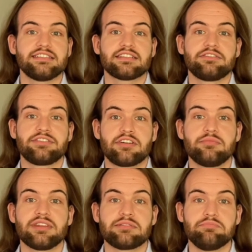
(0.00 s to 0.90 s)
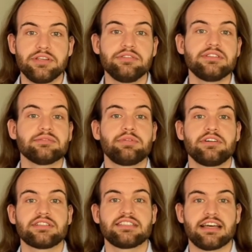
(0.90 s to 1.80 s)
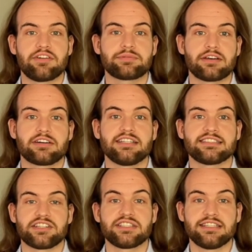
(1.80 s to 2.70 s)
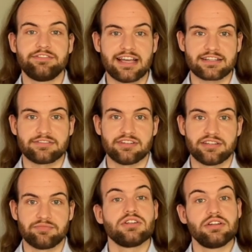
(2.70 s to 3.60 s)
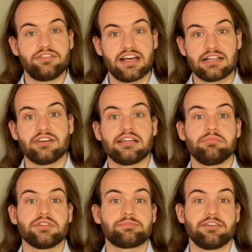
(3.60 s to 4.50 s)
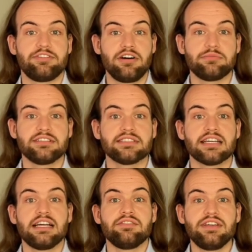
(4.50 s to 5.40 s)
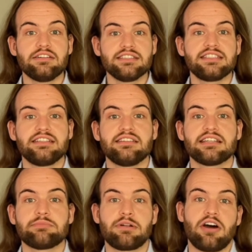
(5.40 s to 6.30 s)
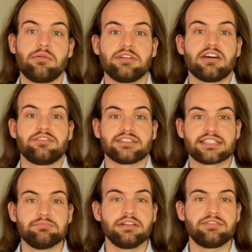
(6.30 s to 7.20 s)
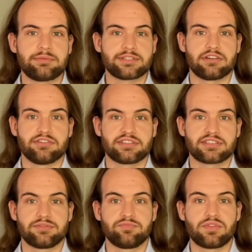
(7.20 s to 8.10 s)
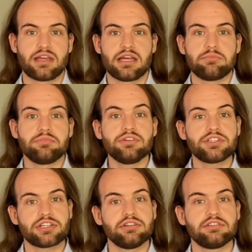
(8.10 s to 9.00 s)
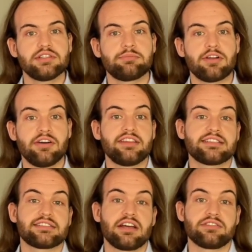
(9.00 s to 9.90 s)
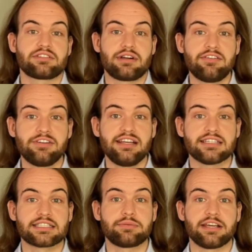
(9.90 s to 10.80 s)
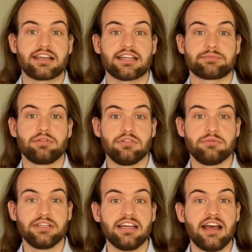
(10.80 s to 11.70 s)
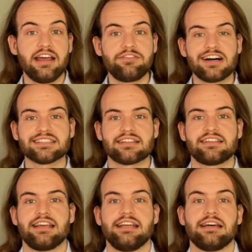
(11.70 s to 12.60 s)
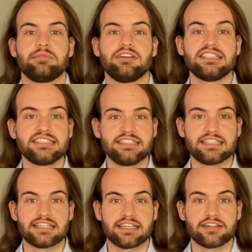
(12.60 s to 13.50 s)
confirm that Muse supports DevOps organizations effectively. To evaluate Muse performance, we considered the deployment of a simple web service. Muse showed to deploy that service roughly as quick as Pulumi and faster than AWS CDK.